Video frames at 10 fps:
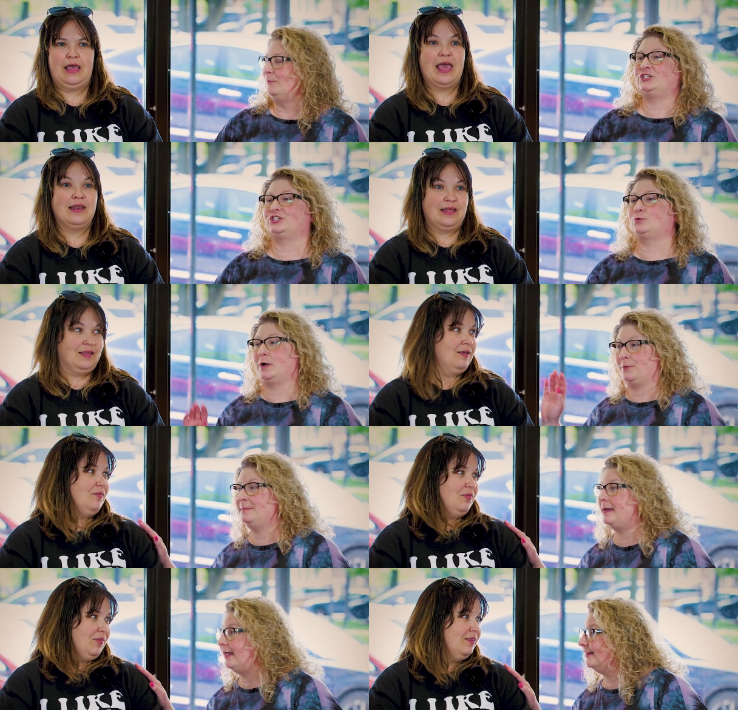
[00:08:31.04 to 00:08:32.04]
Speaker 1: which and is where
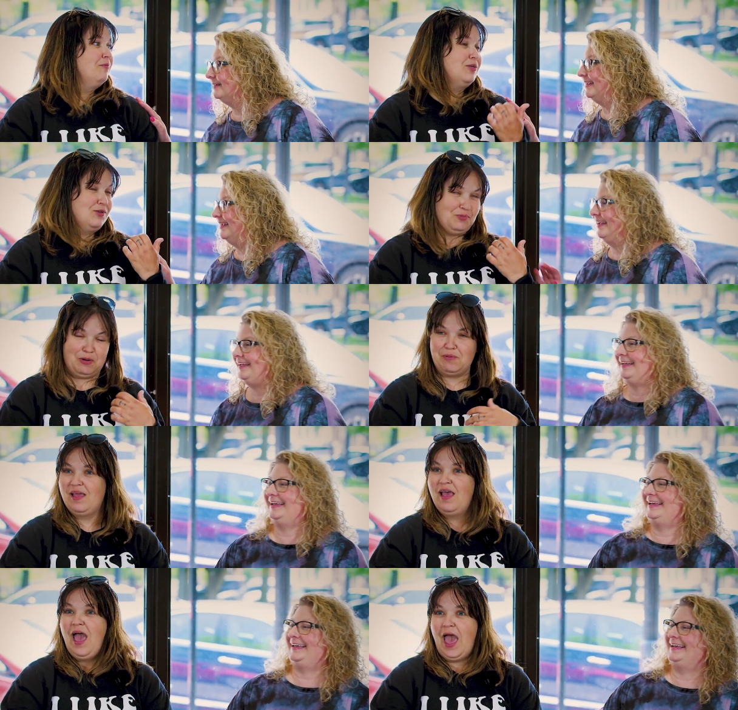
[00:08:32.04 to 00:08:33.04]
we met. Which is where, oh,
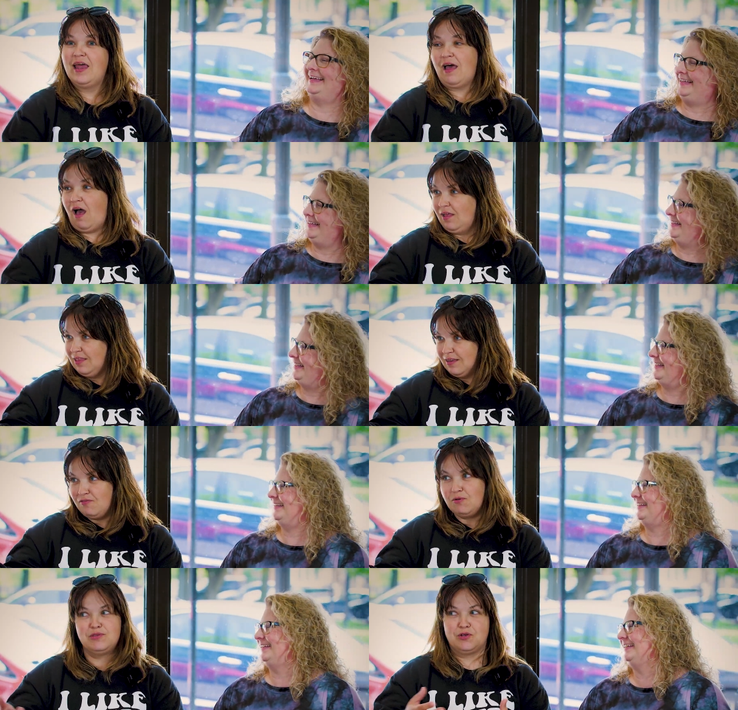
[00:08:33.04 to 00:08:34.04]
okay. and oddly
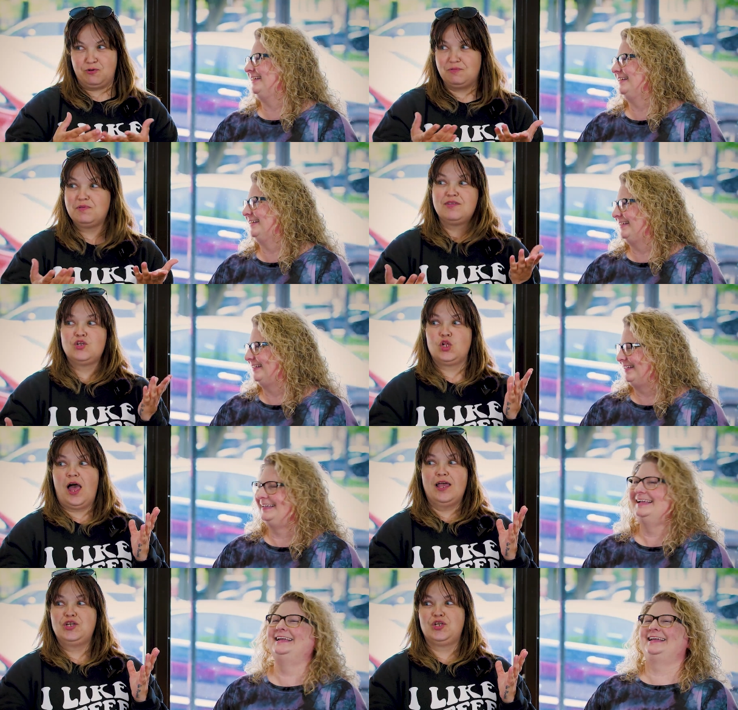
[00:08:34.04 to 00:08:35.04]
enough, it was a Christmas in
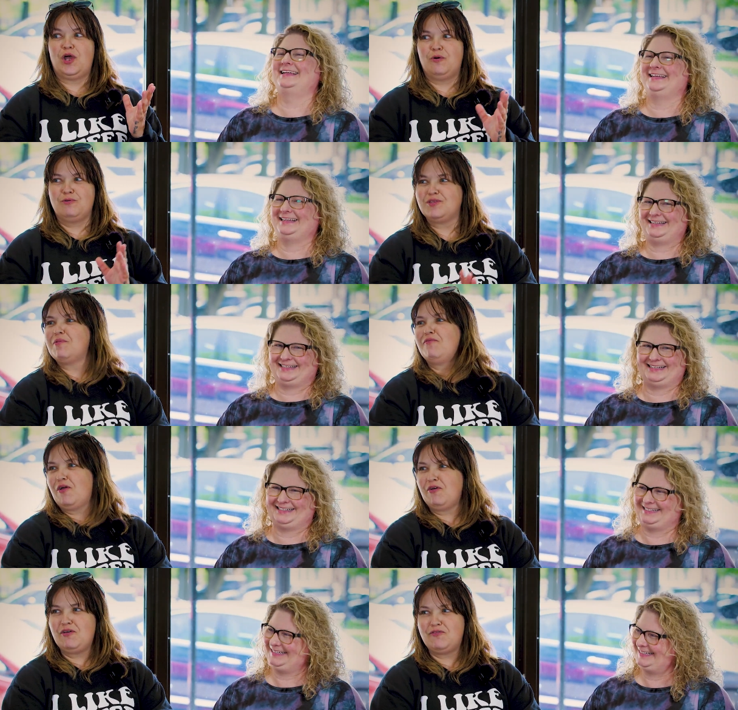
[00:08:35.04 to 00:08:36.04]
July show. It was oh. my
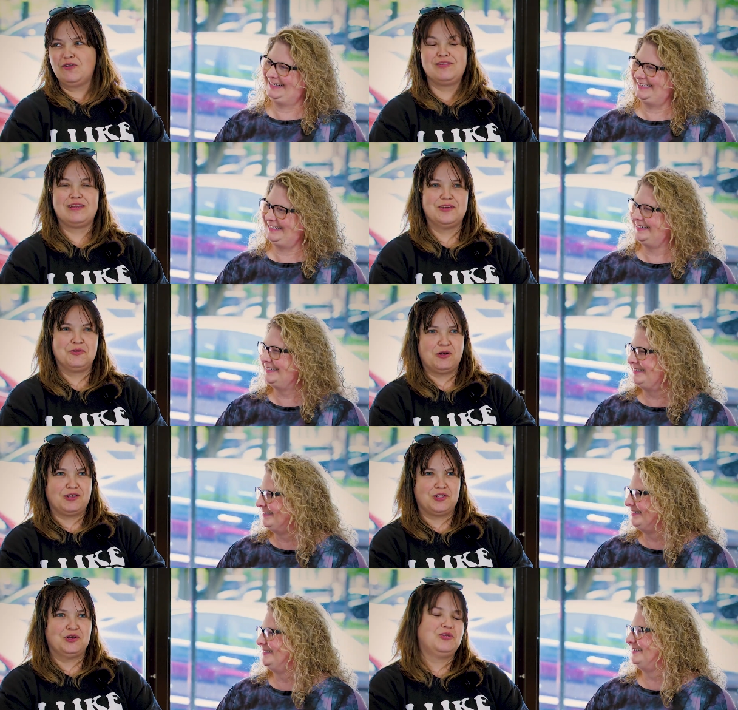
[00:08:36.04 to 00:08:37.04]
very first
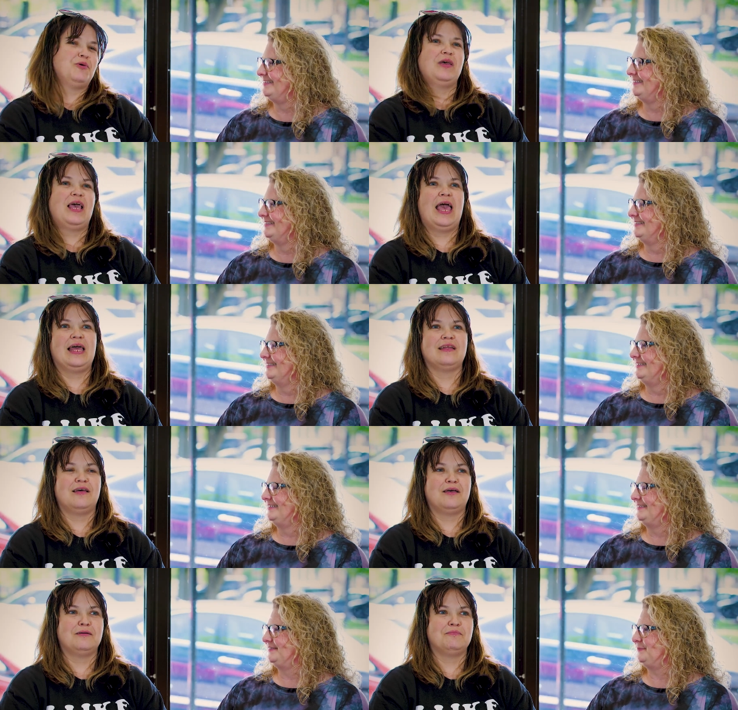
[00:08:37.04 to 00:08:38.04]
introduction to it,
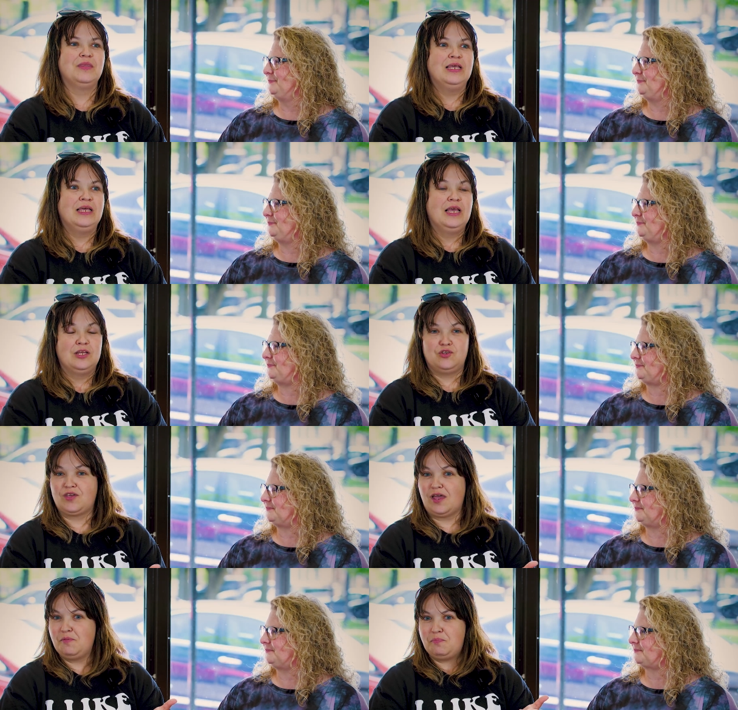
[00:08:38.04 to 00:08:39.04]
and um,
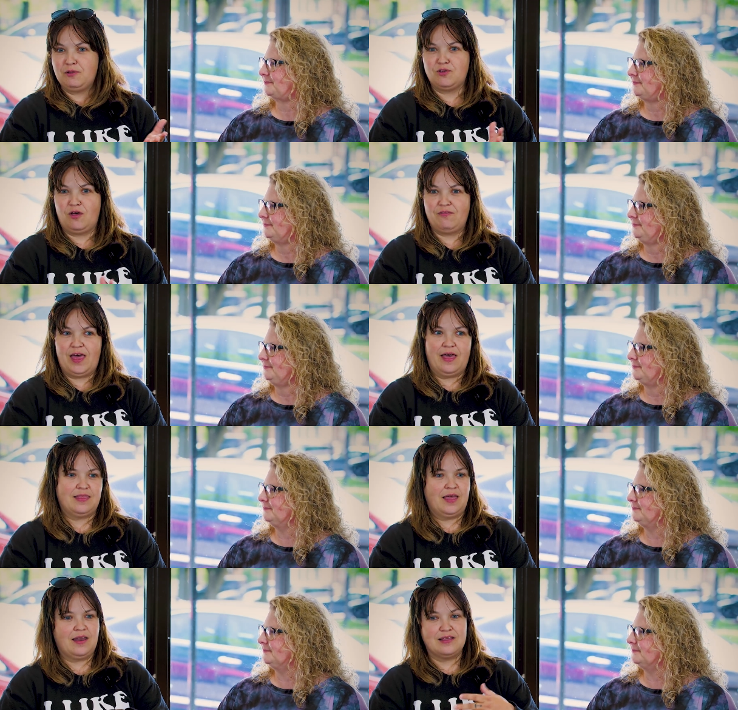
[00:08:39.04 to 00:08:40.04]
just kind of built off
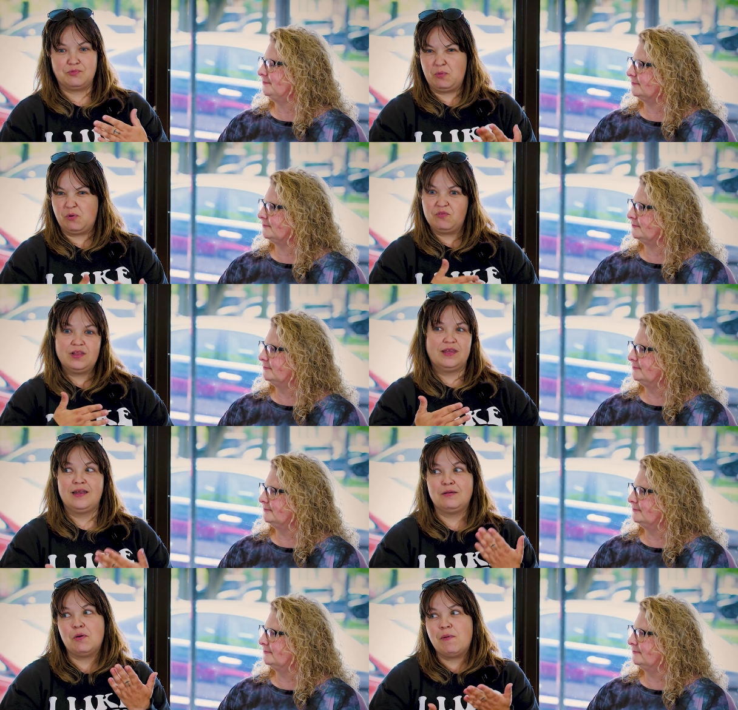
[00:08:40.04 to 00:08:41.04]
that. Then, as we were really
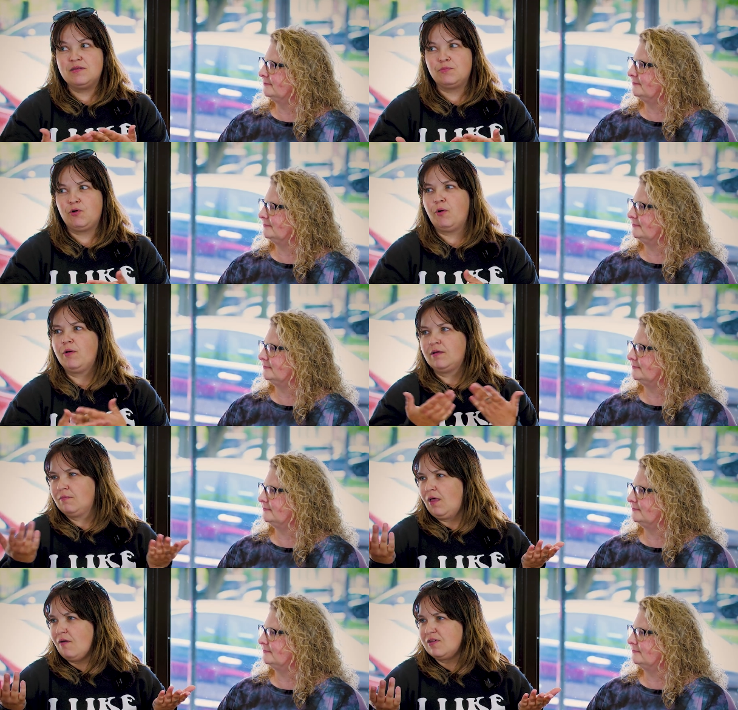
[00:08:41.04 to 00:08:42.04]
getting momentum growing,
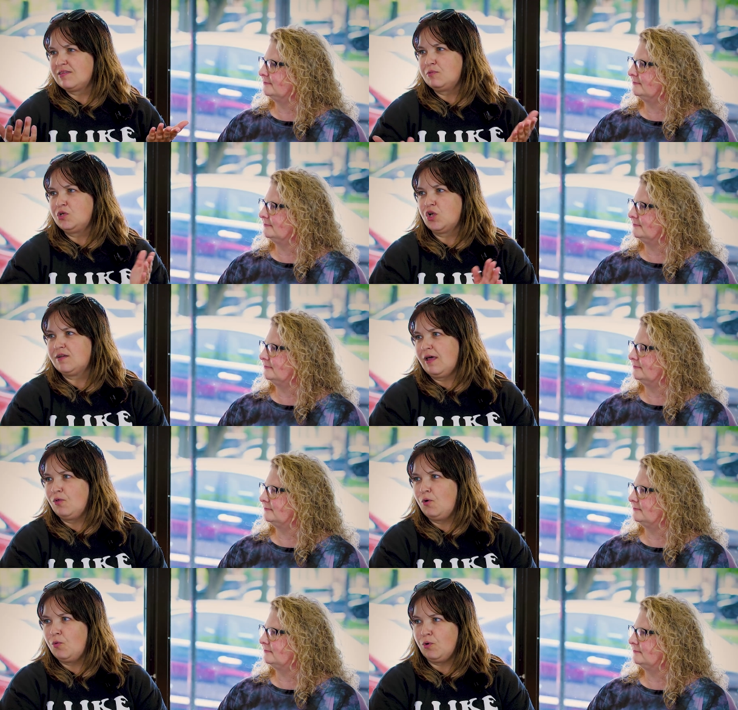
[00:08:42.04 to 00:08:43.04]
obviously we shut down
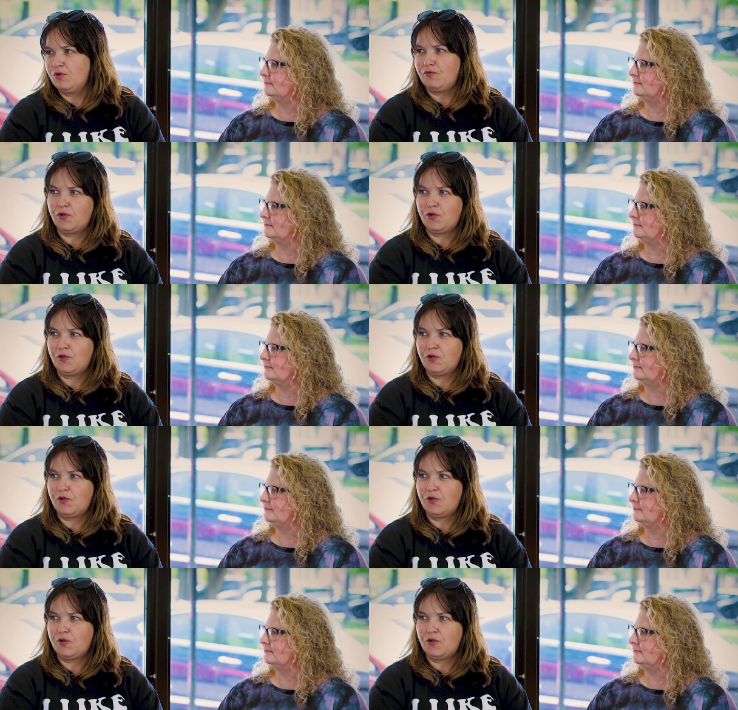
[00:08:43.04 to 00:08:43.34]
the whole world for